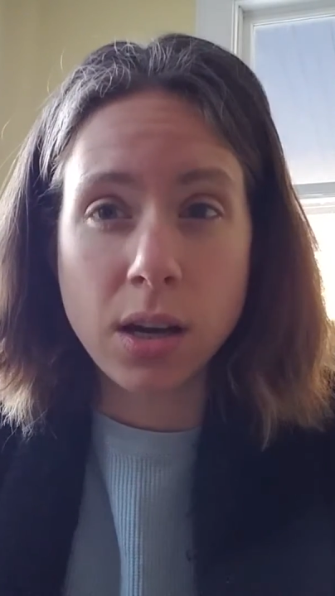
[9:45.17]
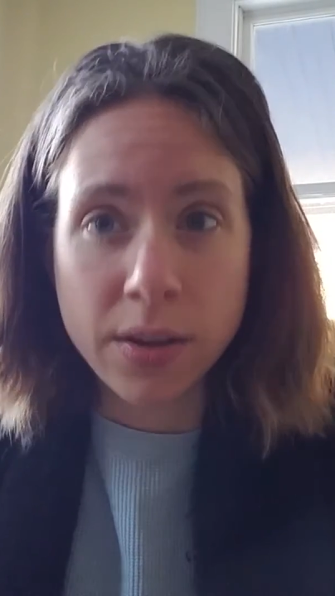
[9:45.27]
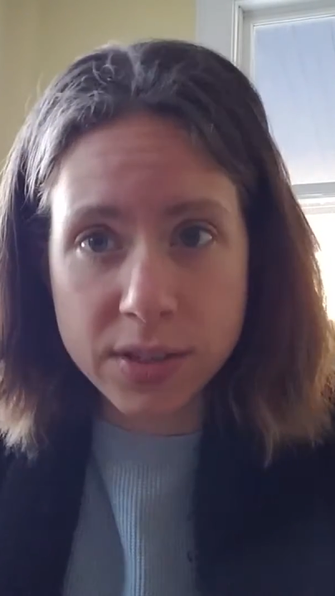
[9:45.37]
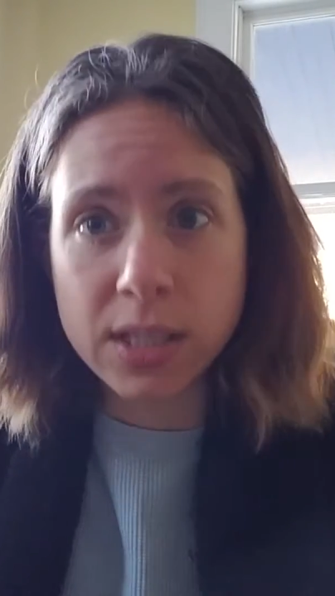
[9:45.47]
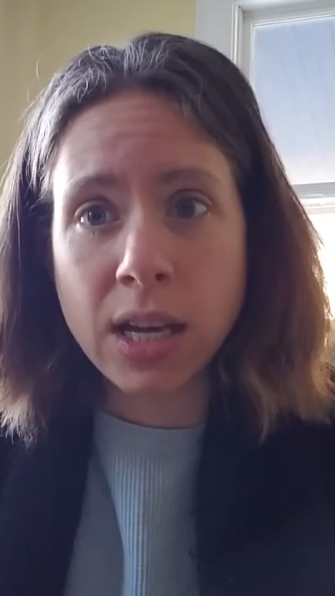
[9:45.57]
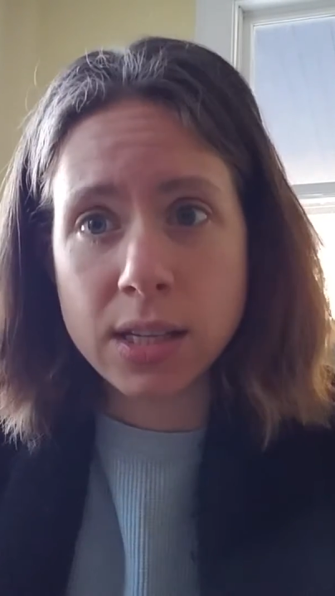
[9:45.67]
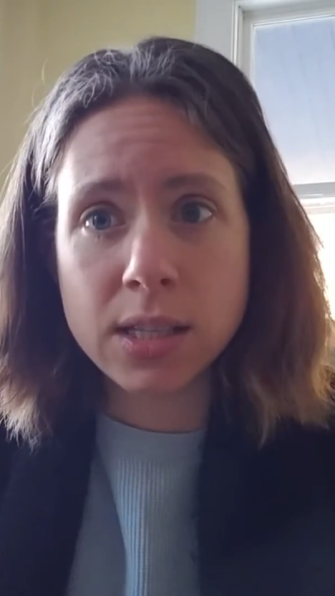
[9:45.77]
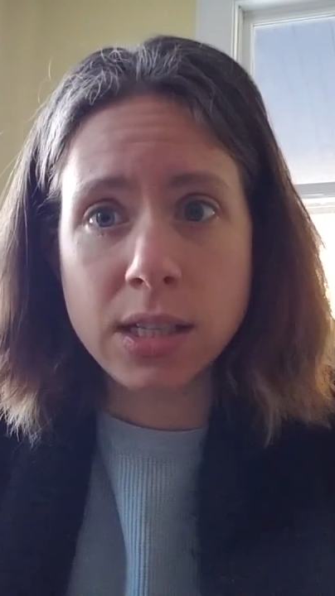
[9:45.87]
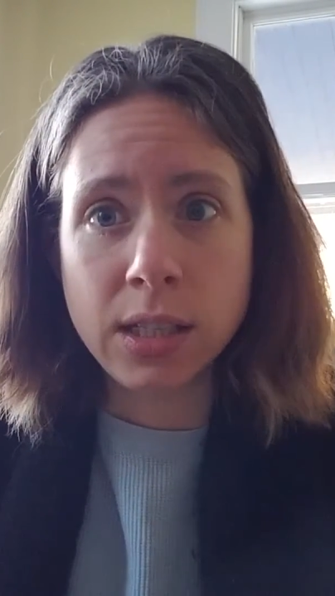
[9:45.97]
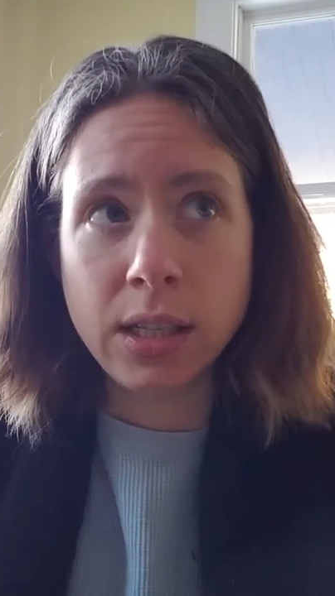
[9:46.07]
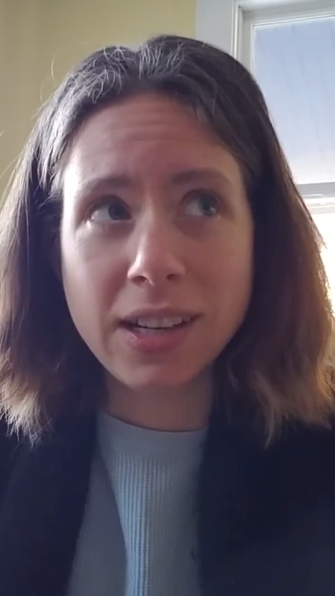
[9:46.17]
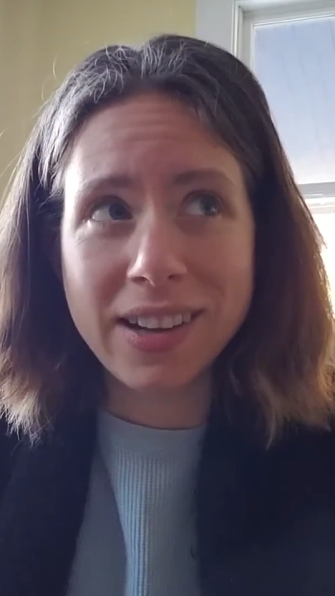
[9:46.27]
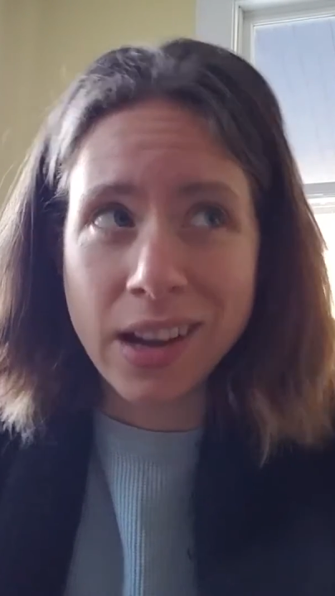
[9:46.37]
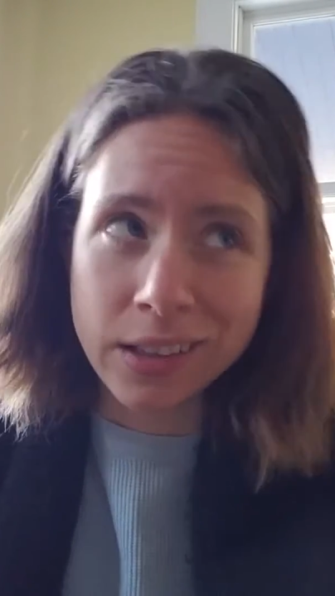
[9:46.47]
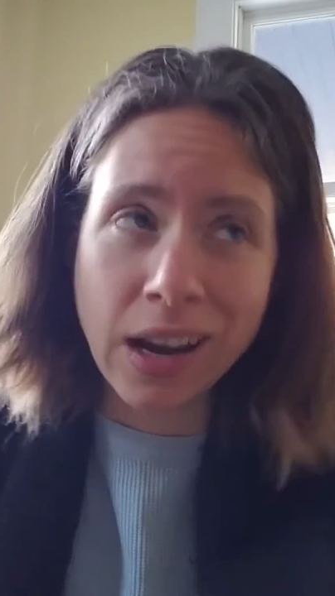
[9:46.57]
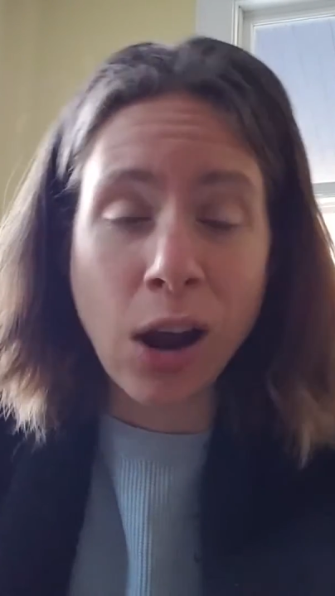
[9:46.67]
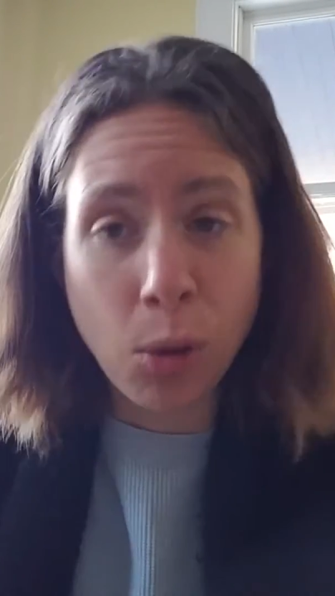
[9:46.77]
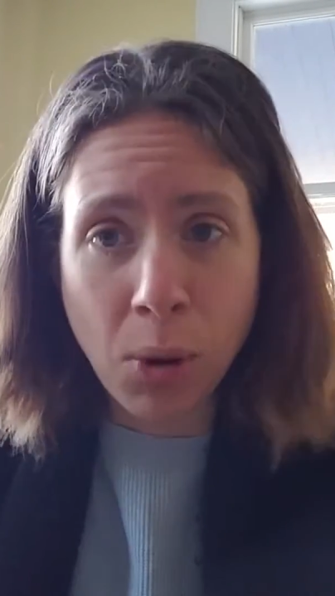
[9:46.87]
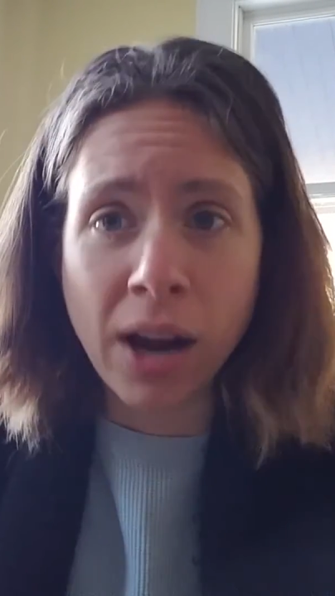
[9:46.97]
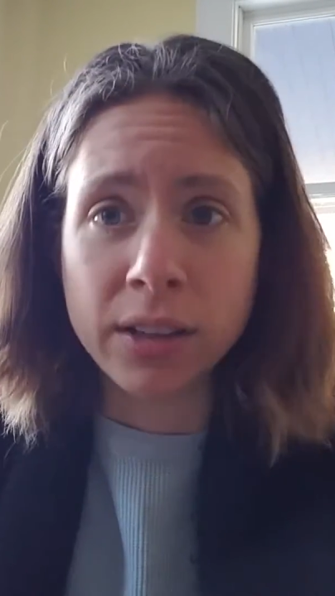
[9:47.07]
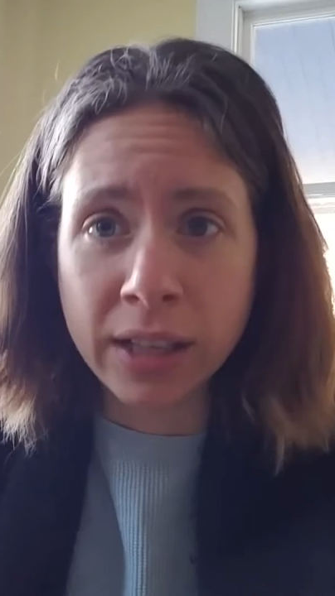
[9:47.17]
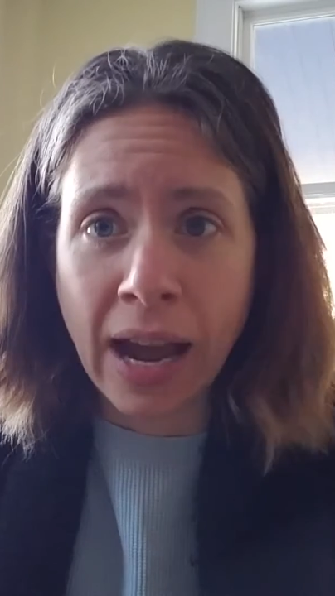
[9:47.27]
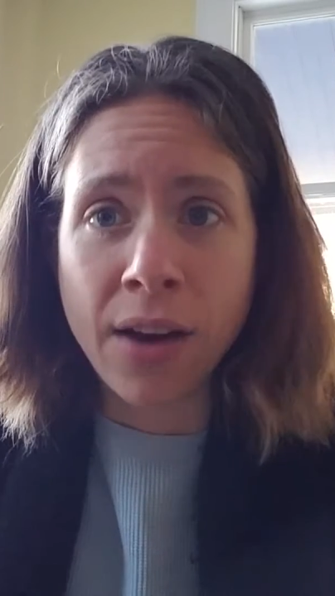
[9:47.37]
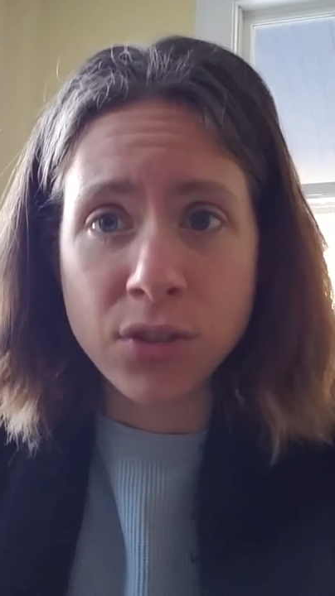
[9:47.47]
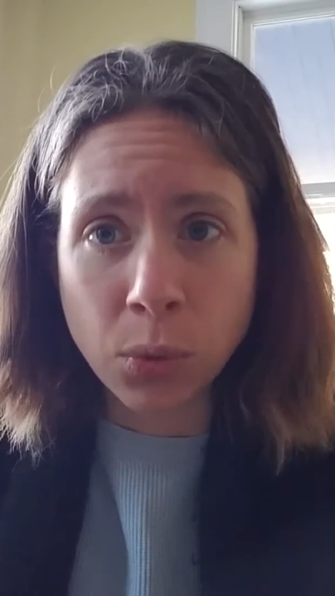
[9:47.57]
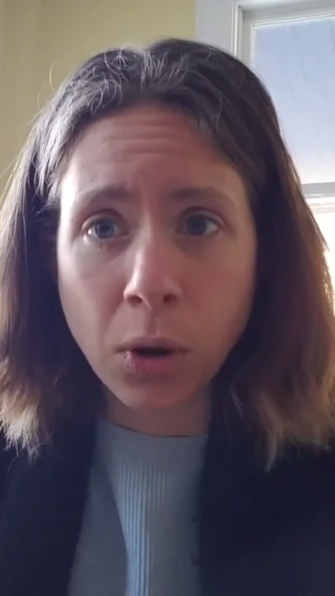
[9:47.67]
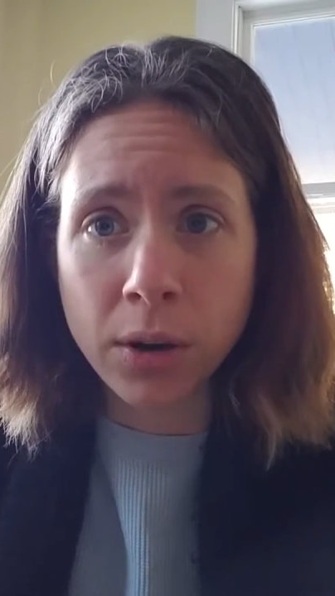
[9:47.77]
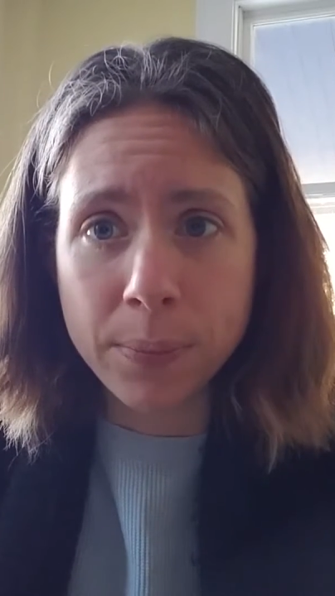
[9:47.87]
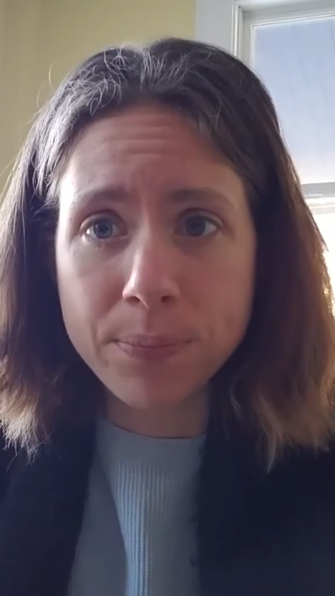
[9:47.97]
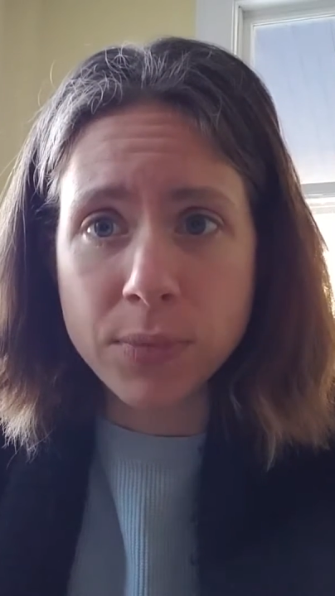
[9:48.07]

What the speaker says: of CST and chiropractic afterward,